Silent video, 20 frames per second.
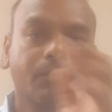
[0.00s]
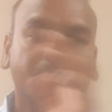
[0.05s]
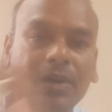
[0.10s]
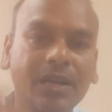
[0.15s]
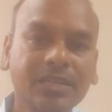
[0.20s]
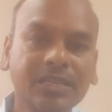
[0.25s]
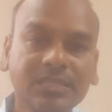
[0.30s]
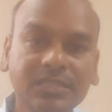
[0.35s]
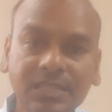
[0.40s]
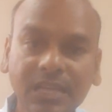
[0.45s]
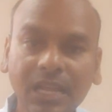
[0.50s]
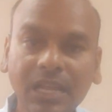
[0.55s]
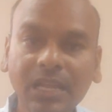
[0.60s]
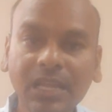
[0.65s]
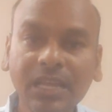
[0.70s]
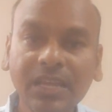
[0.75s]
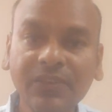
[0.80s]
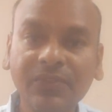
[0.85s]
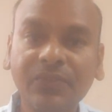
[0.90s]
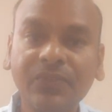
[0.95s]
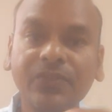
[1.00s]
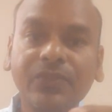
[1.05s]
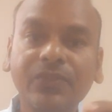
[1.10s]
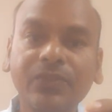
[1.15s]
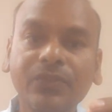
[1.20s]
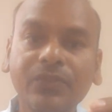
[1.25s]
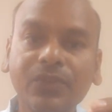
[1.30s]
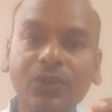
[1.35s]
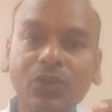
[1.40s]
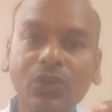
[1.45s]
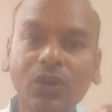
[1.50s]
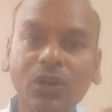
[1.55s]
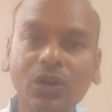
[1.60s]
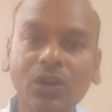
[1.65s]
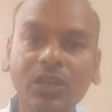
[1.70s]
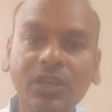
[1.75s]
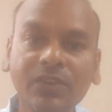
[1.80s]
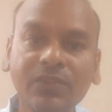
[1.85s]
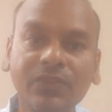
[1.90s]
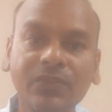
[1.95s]
but still if
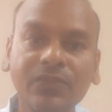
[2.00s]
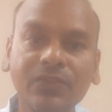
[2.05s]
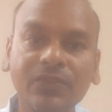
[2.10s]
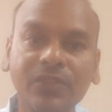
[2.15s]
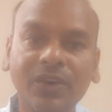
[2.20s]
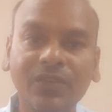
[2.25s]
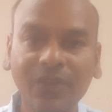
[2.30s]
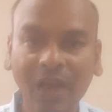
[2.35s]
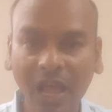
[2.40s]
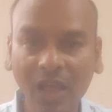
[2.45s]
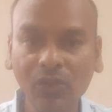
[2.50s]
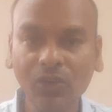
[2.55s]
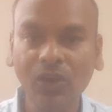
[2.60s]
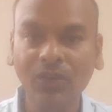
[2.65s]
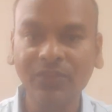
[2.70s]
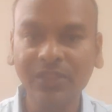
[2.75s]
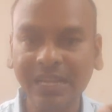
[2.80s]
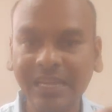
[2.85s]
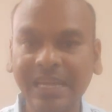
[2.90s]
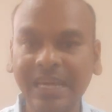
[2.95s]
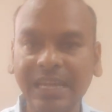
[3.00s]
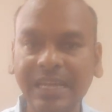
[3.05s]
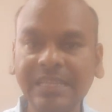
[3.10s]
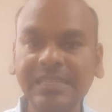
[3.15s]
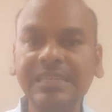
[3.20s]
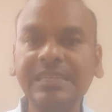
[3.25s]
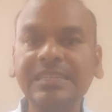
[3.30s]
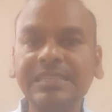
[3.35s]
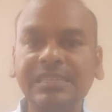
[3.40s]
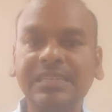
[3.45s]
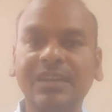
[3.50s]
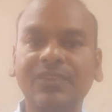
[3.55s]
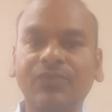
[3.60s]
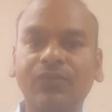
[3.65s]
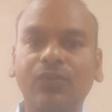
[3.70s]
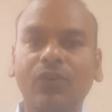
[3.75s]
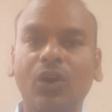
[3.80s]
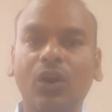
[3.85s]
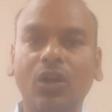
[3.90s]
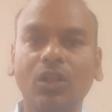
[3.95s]
the value of that currency itself
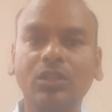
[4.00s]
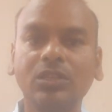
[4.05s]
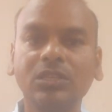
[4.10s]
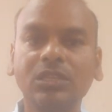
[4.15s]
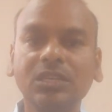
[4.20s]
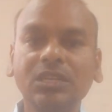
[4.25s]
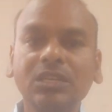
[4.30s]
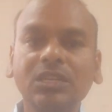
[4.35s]
falls